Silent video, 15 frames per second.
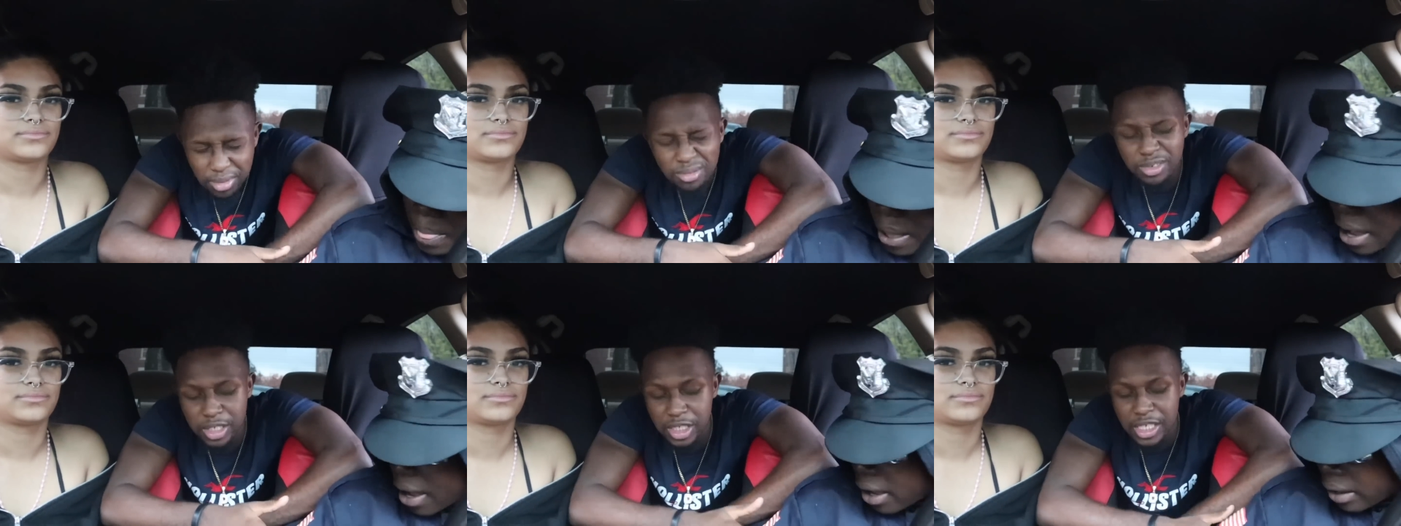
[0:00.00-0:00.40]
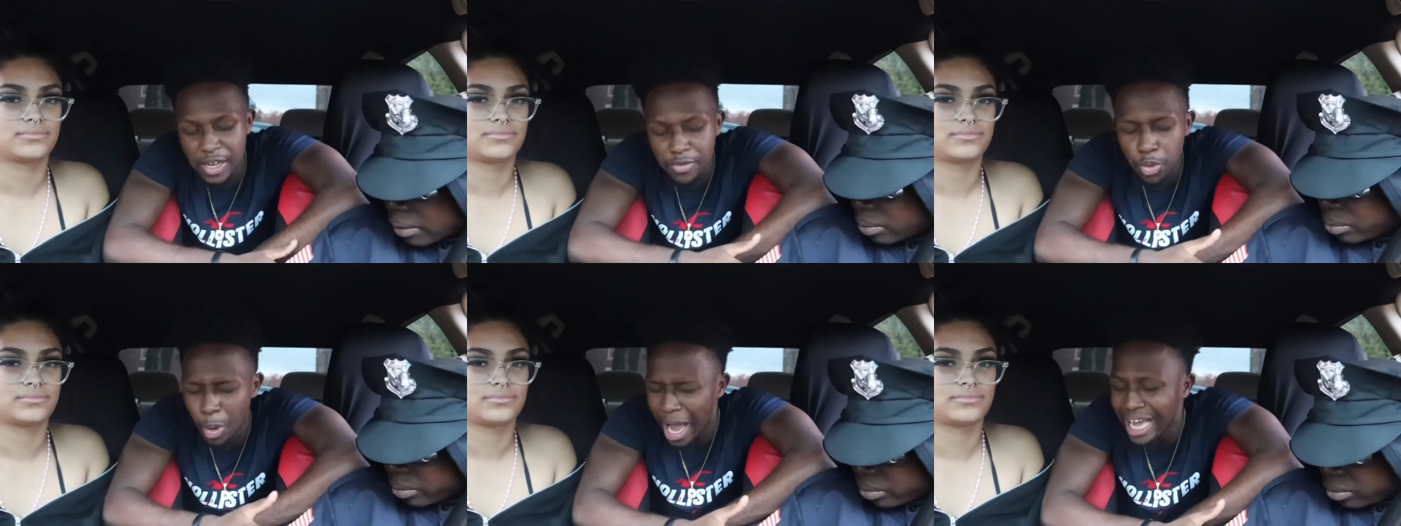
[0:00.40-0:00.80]
Speaker 1: Right. Just
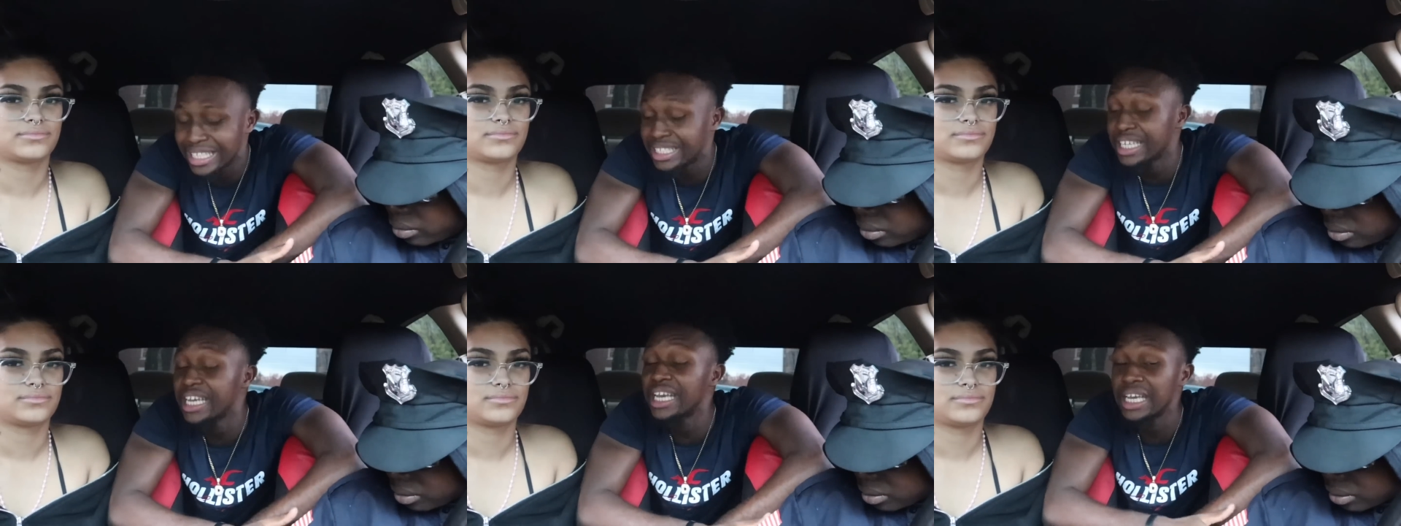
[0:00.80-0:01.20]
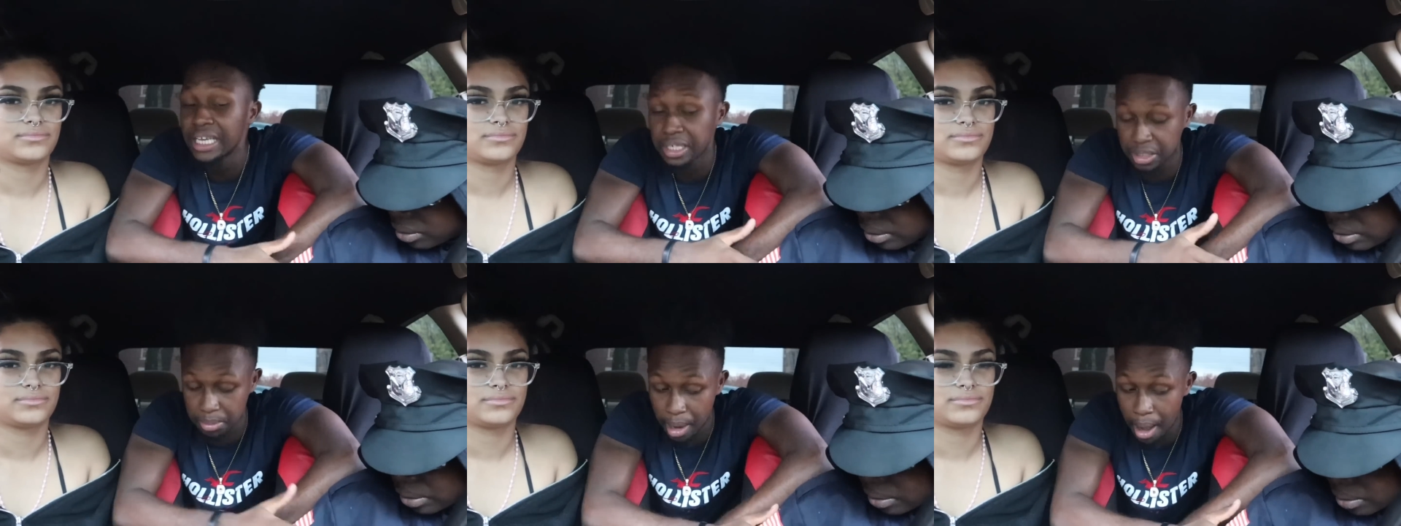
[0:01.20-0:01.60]
giving you
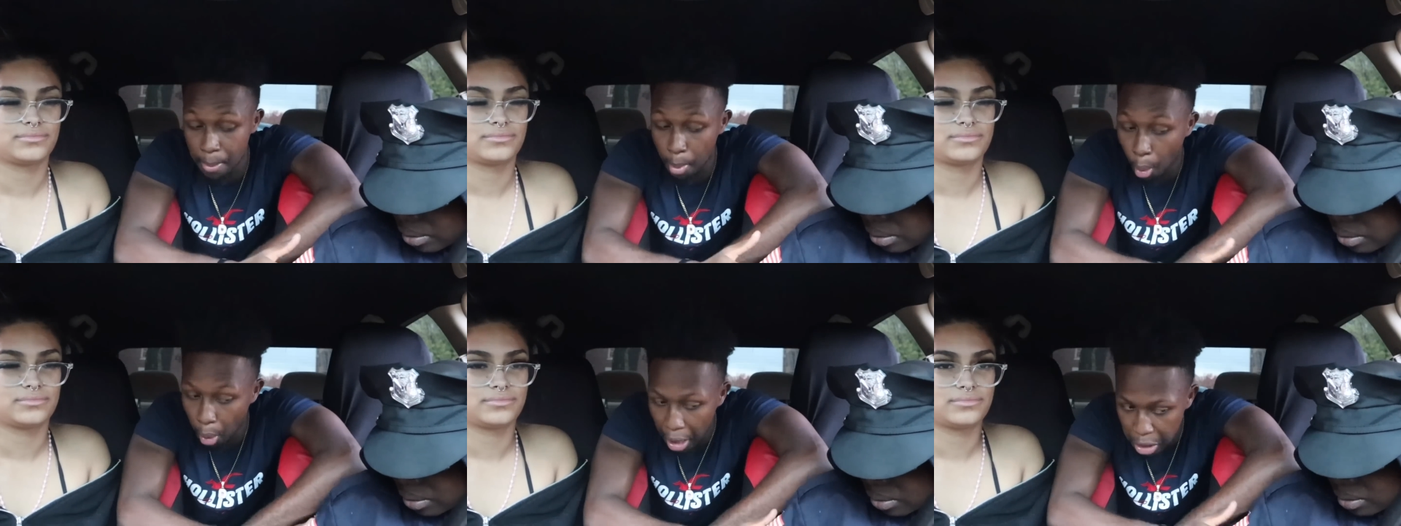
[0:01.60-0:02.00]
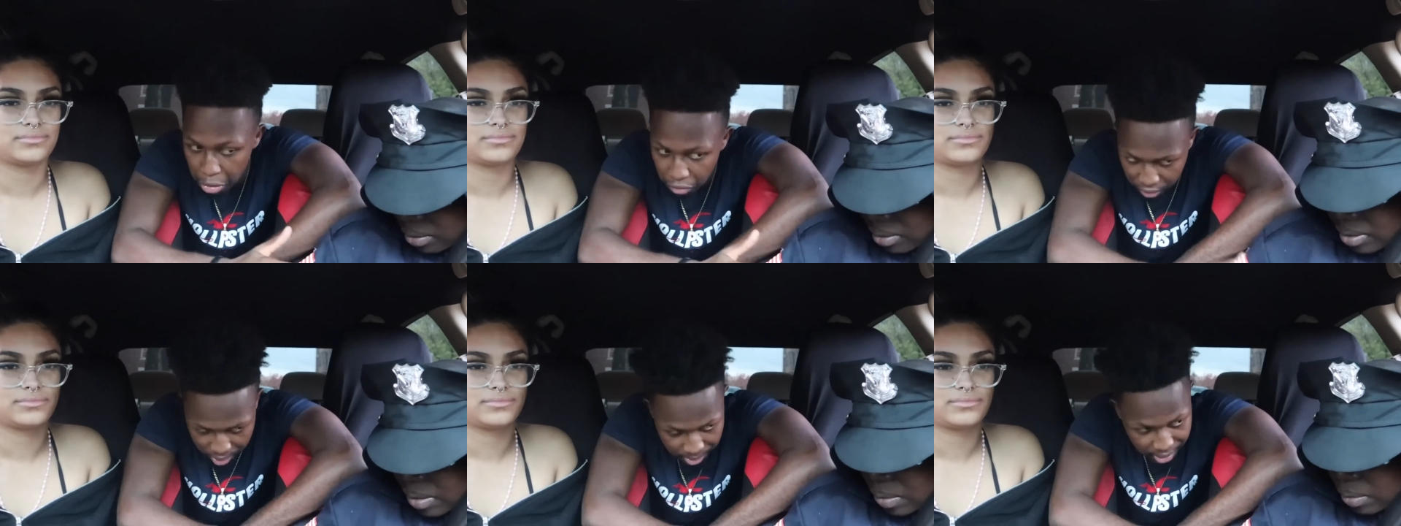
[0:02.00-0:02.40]
ideas, my boy. You
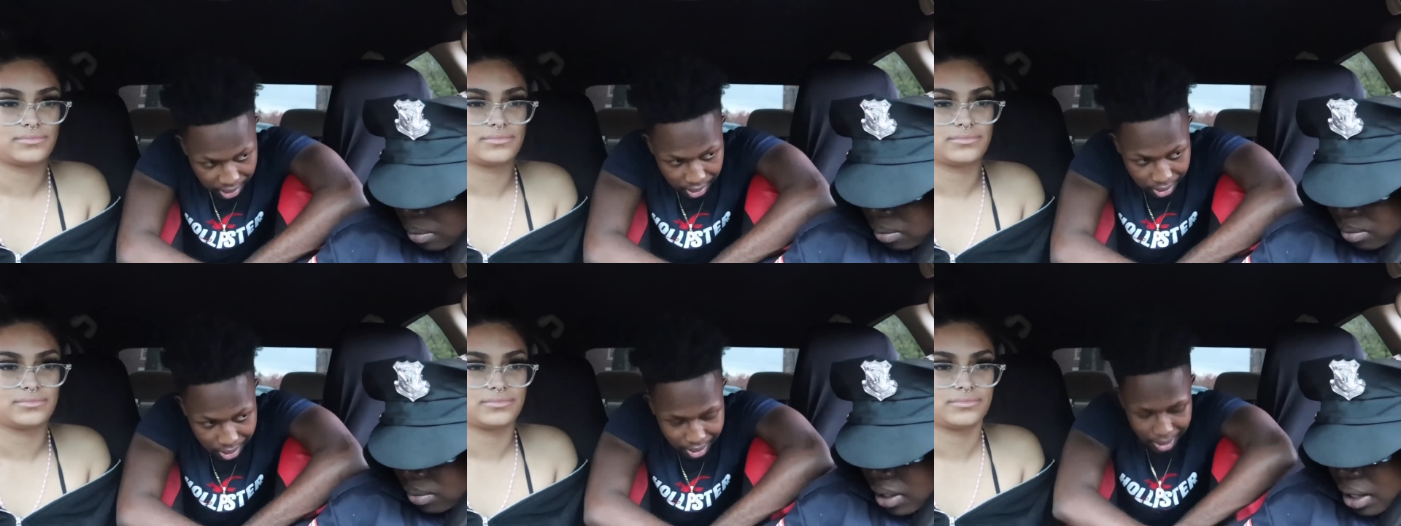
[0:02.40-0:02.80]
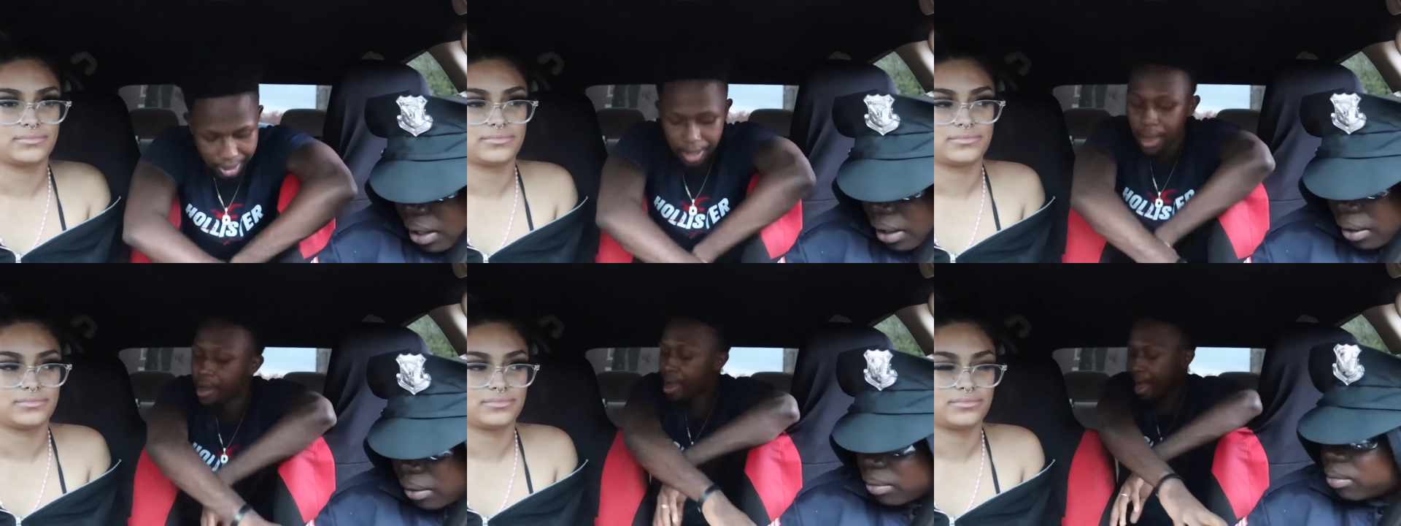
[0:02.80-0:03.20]
know what I mean? Right.